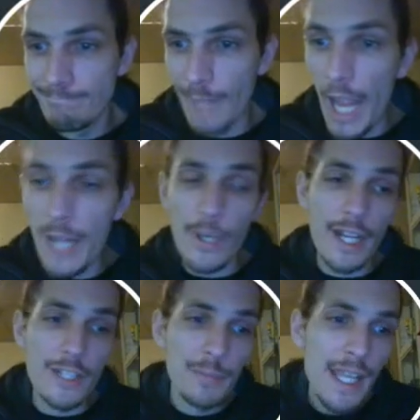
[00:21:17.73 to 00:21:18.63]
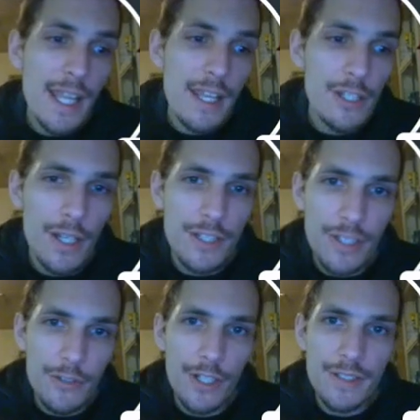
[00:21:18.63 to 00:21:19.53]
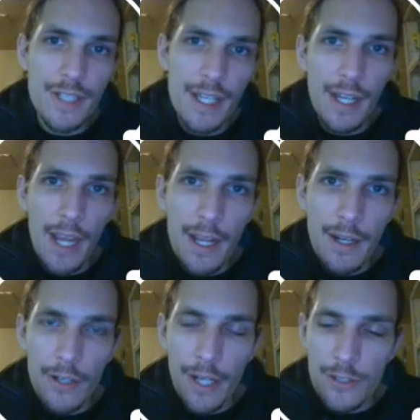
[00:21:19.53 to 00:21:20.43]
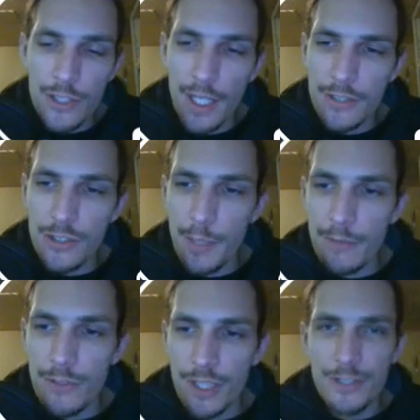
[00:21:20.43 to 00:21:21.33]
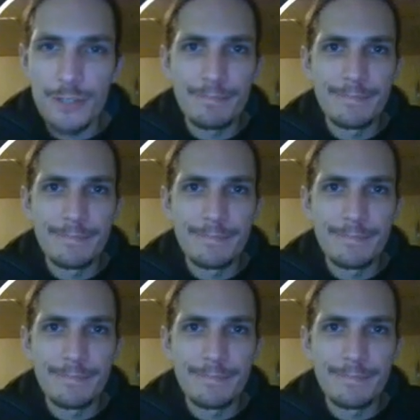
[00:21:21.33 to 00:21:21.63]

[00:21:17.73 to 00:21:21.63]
Anyway, guys, you guys have a great day, and I'll catch you guys tomorrow. Cheers.